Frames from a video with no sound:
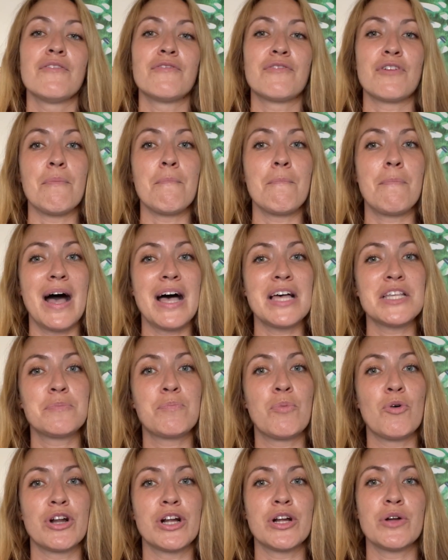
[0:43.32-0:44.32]
from
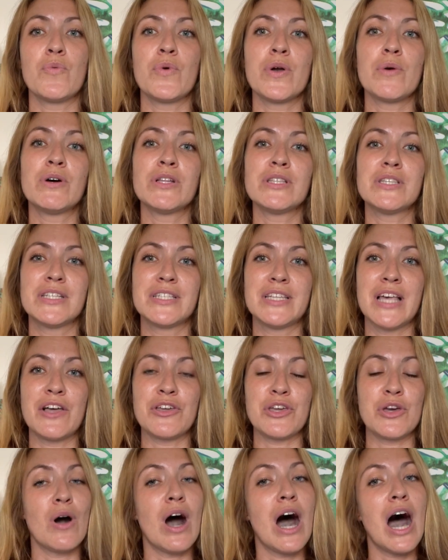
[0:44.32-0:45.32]
Passporter, we want to tell
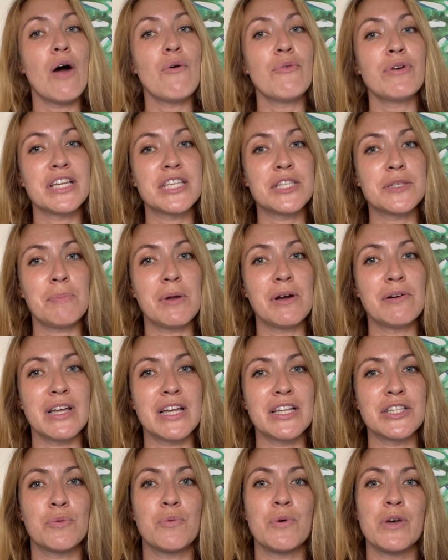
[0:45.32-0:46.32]
you our
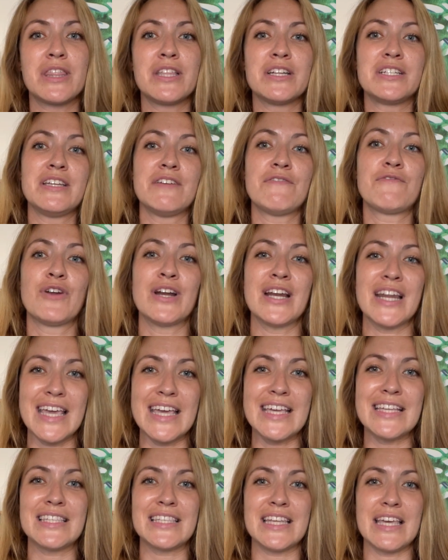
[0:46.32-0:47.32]
experience with the different
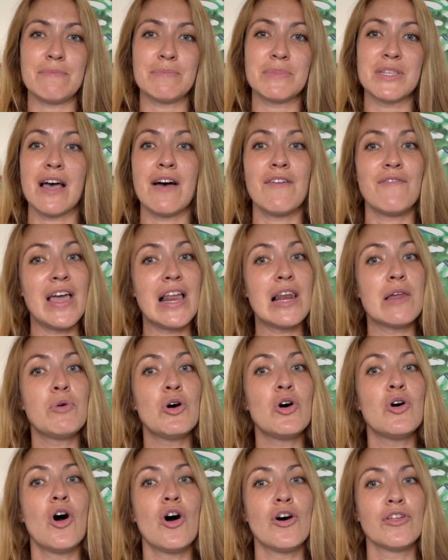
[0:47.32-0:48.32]
eSIMs
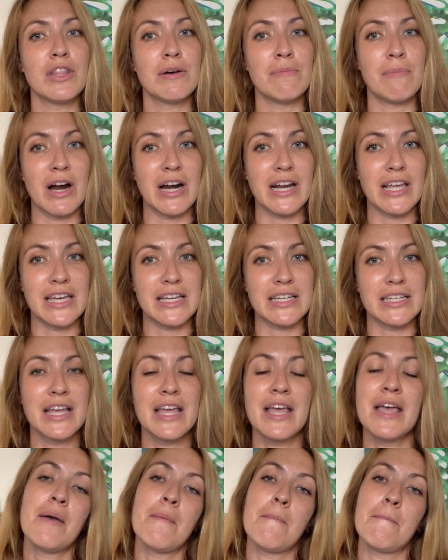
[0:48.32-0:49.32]
available on the market,
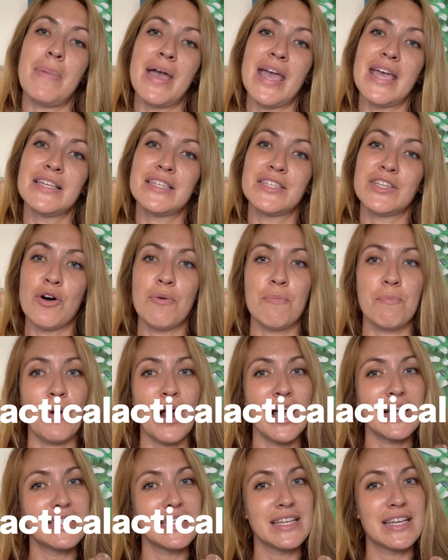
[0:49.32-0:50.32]
based on
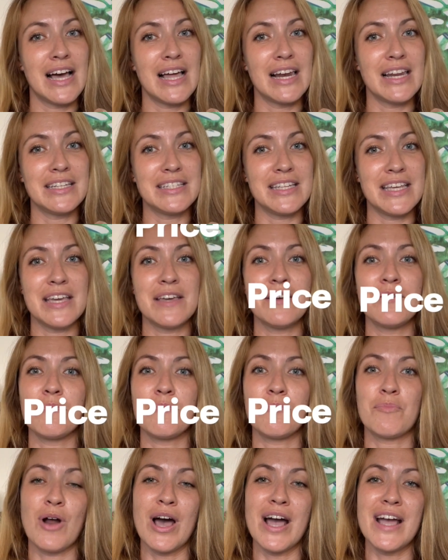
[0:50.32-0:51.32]
practicality,
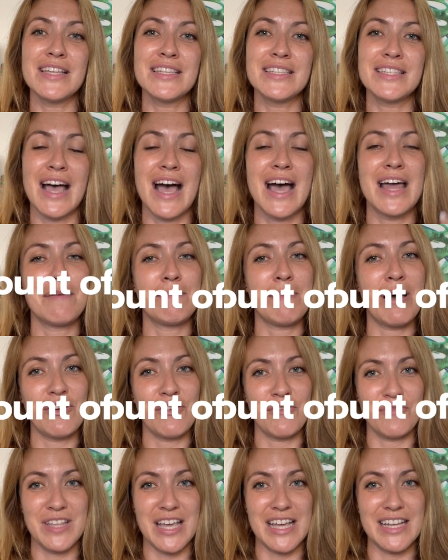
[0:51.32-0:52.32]
price, and amount
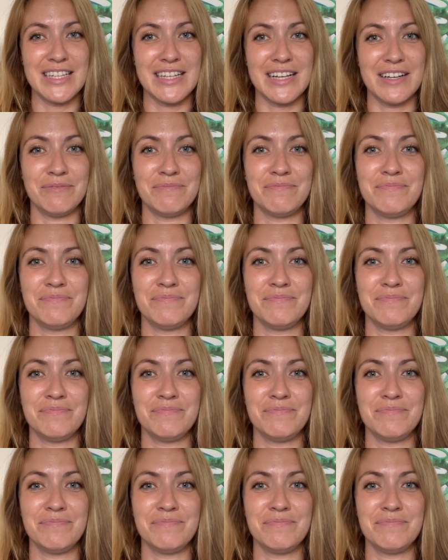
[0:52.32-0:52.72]
of data.